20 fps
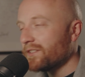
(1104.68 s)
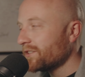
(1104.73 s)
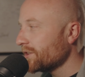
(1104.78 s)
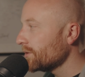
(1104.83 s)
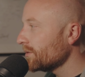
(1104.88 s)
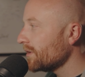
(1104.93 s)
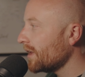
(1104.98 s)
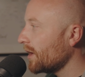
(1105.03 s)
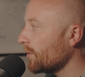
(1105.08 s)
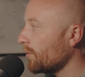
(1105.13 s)

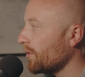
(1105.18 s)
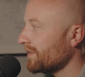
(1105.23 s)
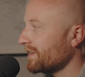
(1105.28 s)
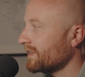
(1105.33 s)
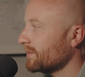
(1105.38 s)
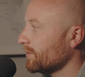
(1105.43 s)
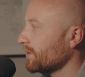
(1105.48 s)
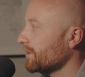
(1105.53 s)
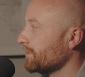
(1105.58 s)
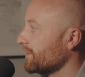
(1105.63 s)
do like what
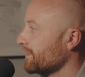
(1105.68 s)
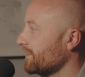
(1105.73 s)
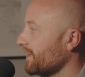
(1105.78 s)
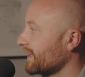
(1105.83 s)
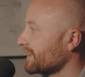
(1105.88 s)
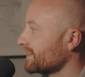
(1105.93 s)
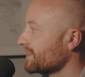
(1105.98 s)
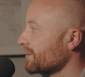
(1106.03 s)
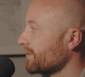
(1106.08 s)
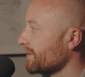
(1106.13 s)
this bloom
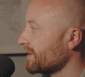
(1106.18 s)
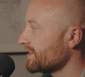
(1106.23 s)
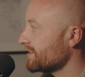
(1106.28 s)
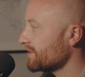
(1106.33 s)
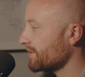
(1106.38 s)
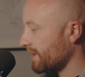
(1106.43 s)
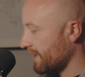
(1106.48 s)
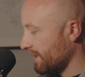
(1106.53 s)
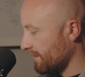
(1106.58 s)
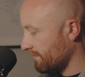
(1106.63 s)
effect's doing
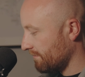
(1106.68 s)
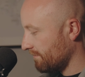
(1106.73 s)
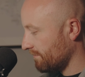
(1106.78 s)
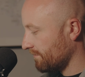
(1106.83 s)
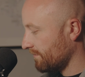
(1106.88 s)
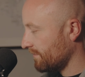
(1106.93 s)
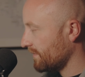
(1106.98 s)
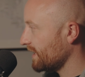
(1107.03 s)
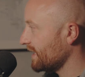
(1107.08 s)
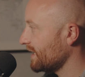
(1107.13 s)
to it.
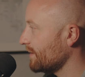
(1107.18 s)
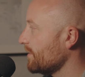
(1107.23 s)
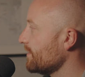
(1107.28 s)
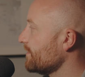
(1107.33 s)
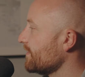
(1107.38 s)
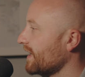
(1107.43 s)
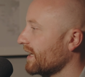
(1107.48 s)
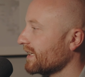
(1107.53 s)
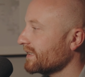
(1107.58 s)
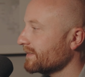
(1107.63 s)
I am a
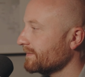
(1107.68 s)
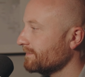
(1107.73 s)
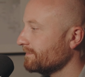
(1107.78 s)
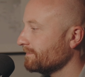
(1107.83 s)
fan.